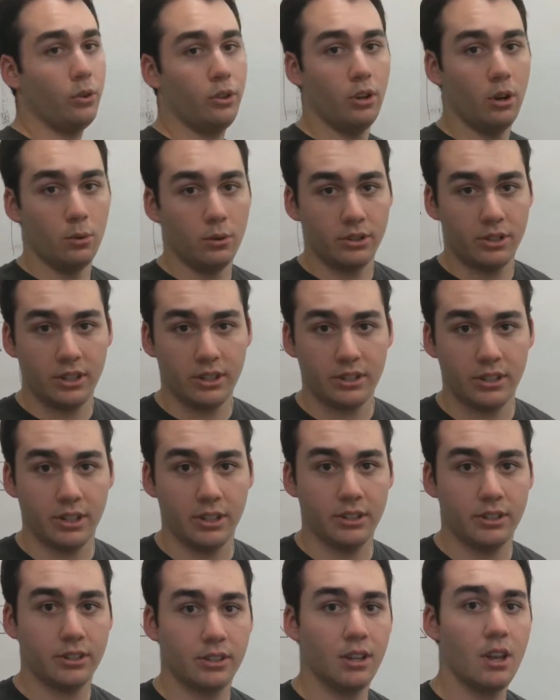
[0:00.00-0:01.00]
with no
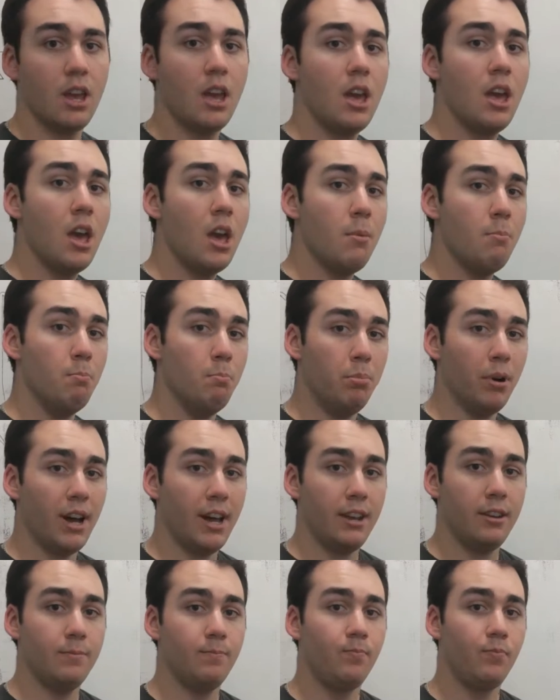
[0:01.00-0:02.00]
resistance,
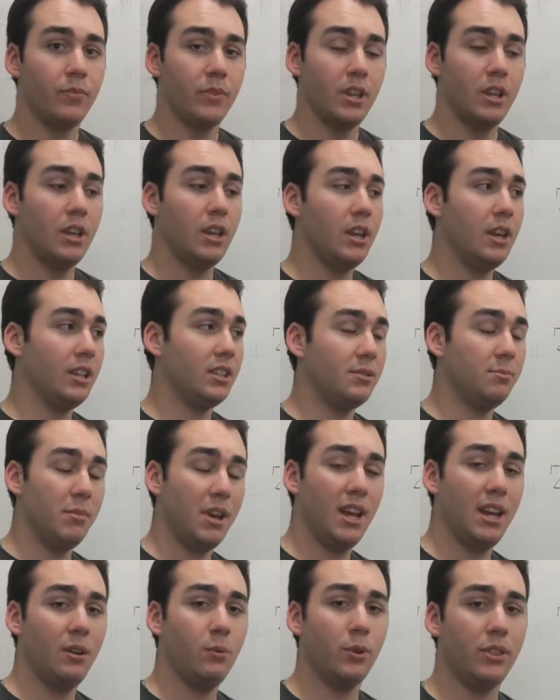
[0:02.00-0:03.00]
but it's
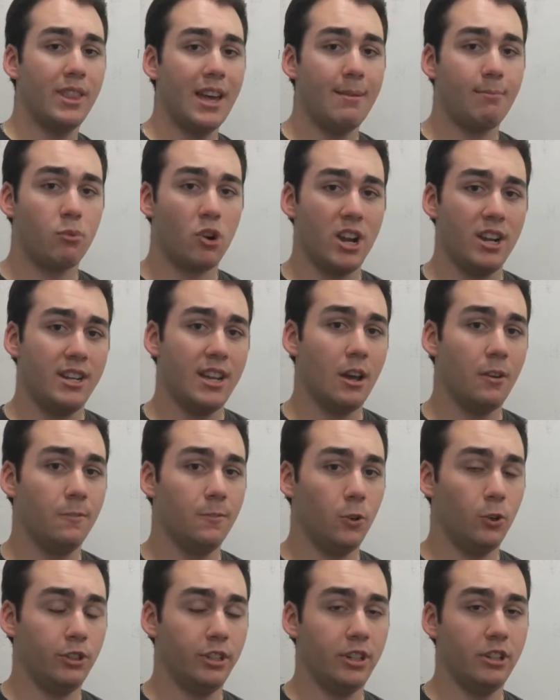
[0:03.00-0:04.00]
made with that breakdown
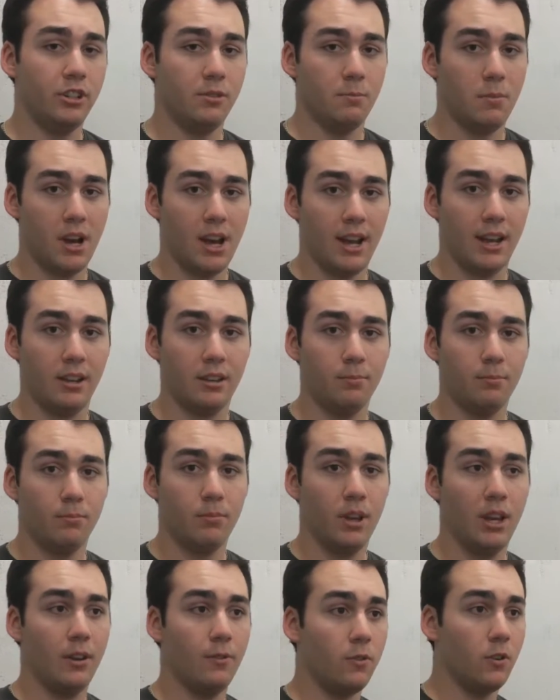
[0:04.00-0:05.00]
voltage in mind.
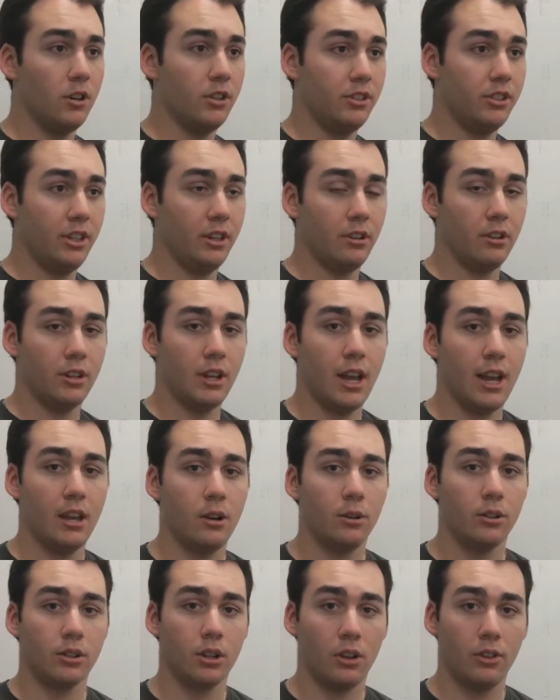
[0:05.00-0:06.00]
And for a Zener
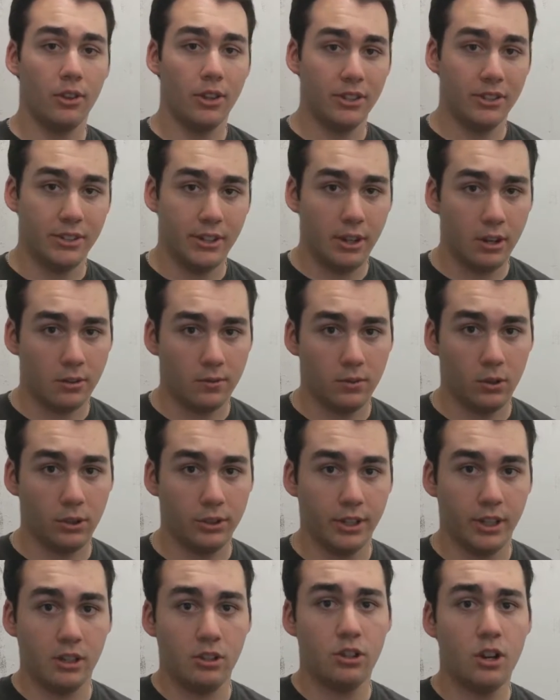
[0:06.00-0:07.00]
diode, it's called the Zener
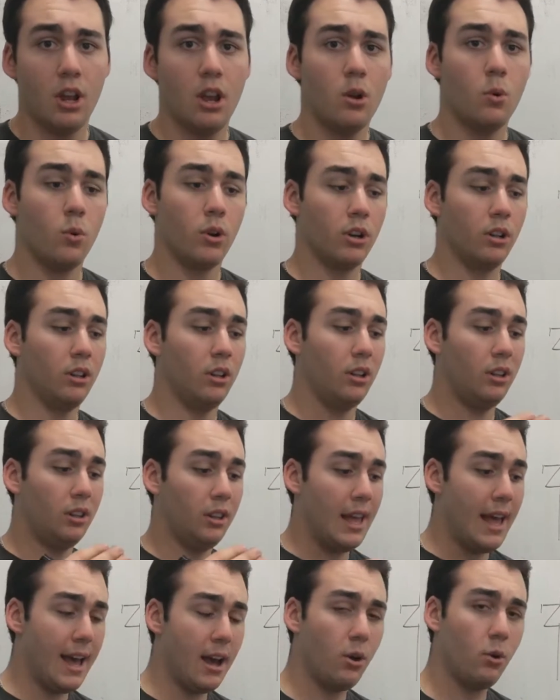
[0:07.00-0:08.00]
voltage, where it'll
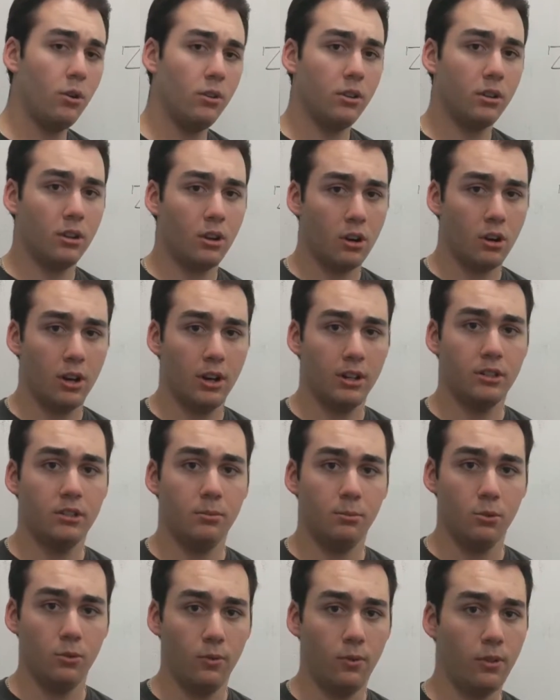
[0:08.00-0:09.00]
allow current
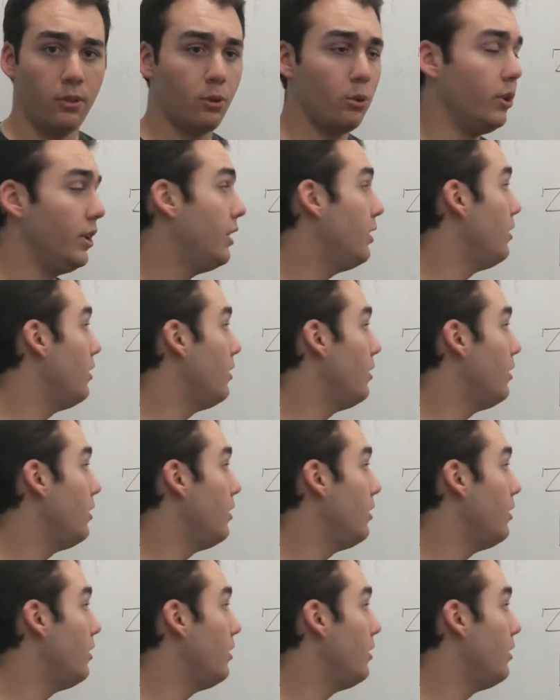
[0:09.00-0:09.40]
to move through